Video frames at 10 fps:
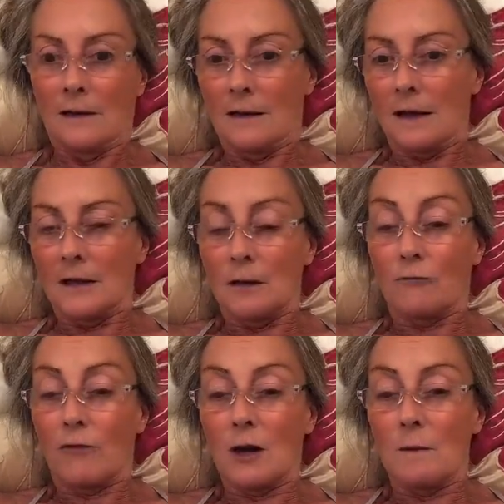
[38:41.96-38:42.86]
And he'd
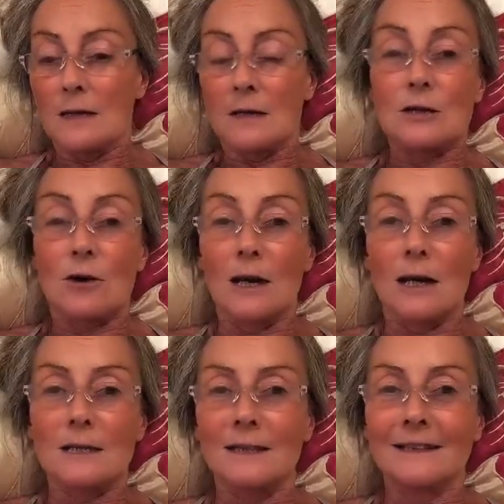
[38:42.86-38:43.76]
follow me to the
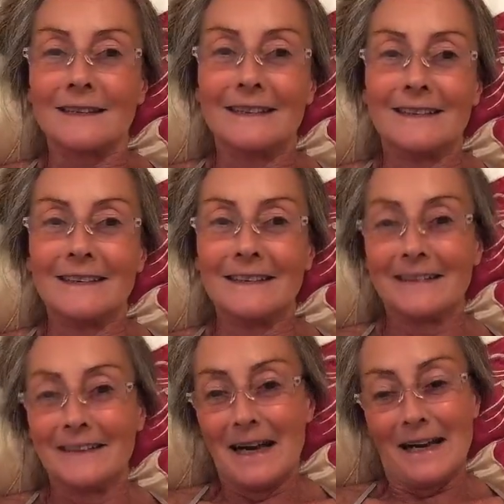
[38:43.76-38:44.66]
toilet.
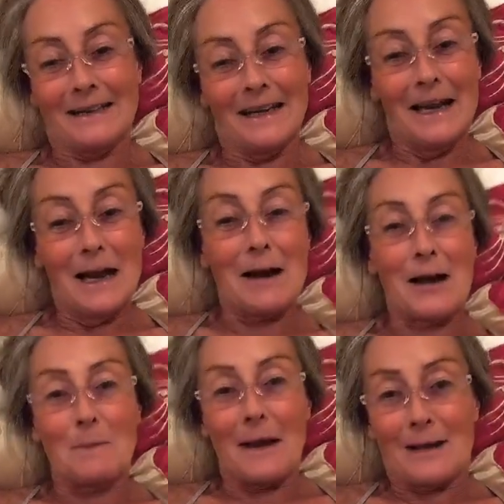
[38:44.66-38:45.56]
And
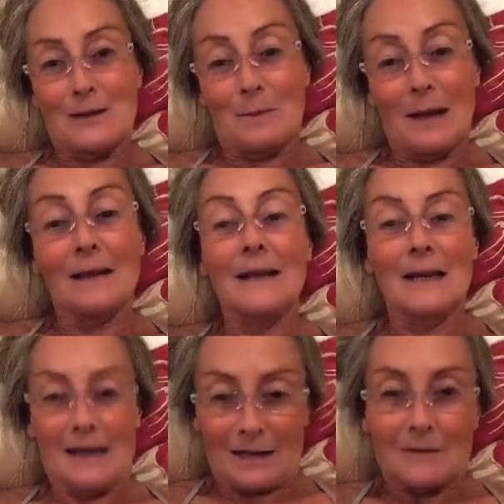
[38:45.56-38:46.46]
go back to bed. Then
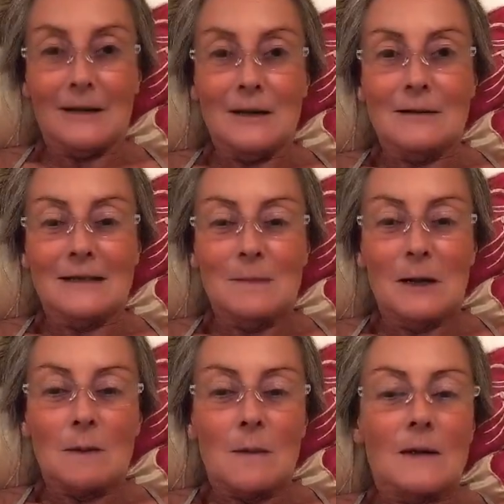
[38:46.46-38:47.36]
he'd get up. He'd sleep
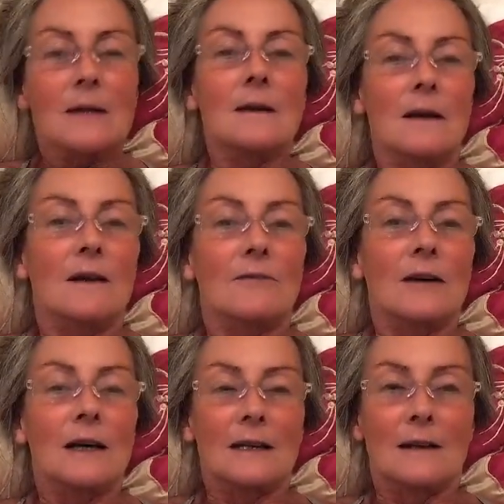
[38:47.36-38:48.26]
under my bed. Then, okay,
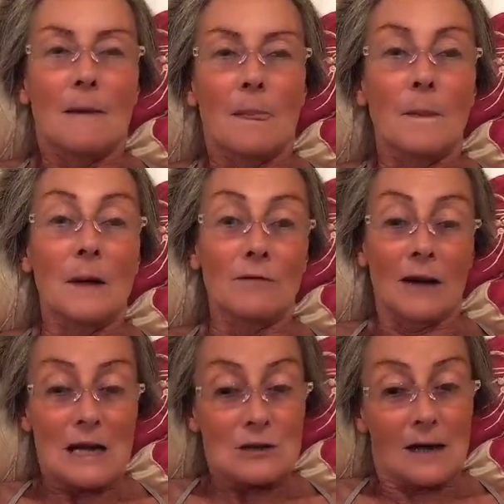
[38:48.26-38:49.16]
fine. But if
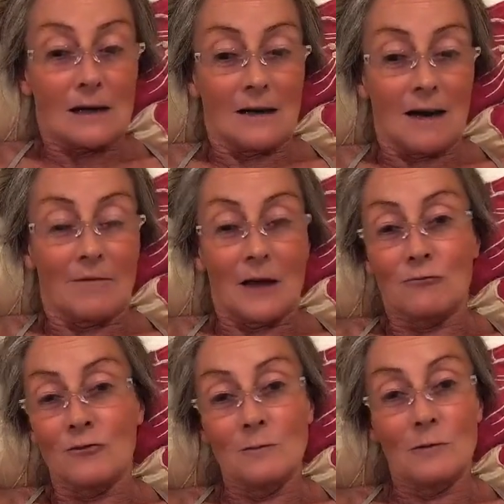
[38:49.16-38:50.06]
I tried to leave that
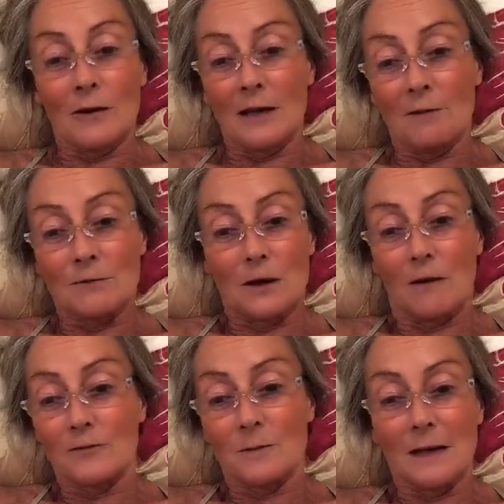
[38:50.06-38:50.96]
room, boy, he was
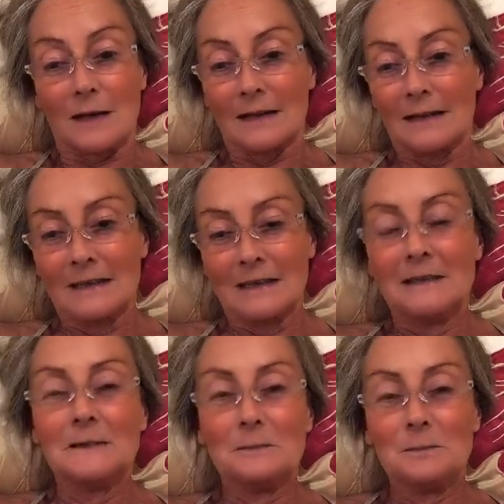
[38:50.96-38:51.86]
after me.
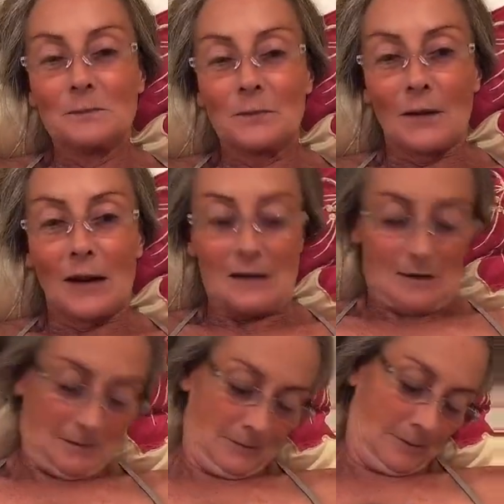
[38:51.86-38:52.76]

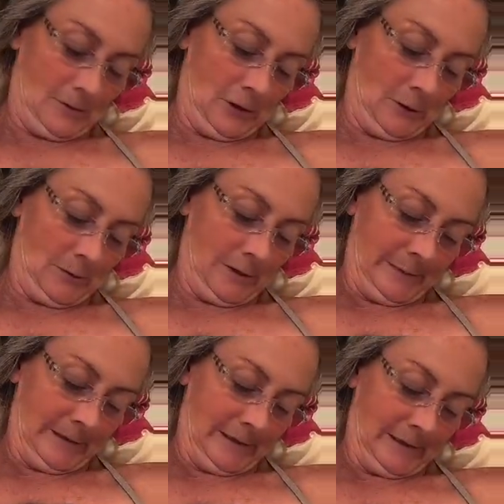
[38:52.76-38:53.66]
No. Here's your
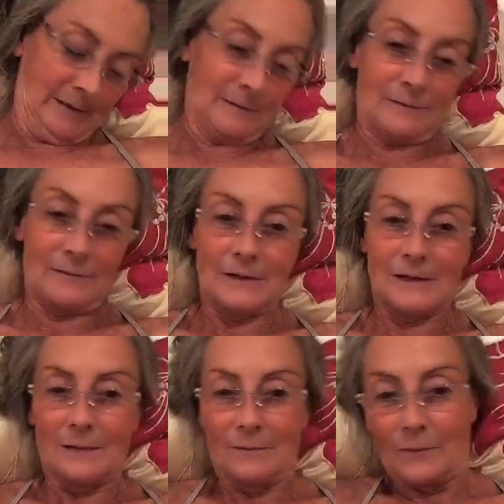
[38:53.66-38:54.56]
pee-pee. Yeah.
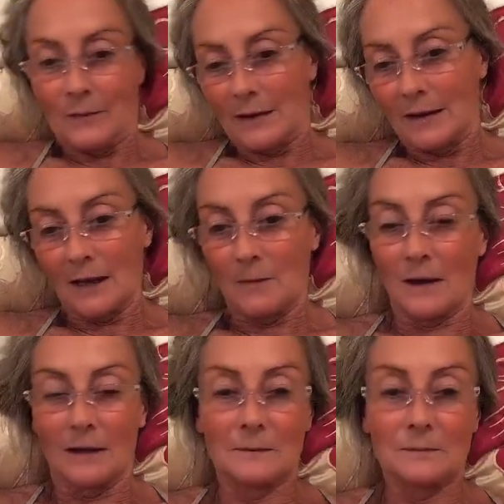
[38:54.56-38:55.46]
There we
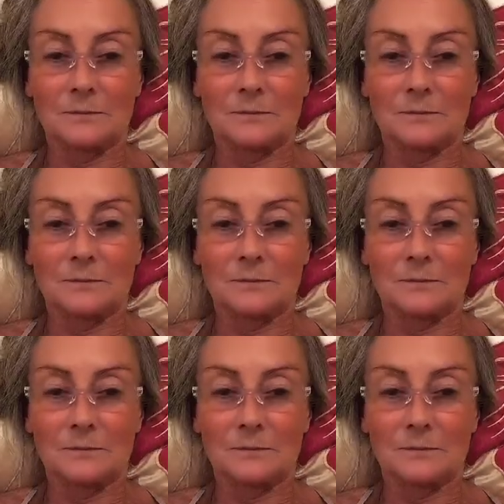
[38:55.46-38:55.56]
are.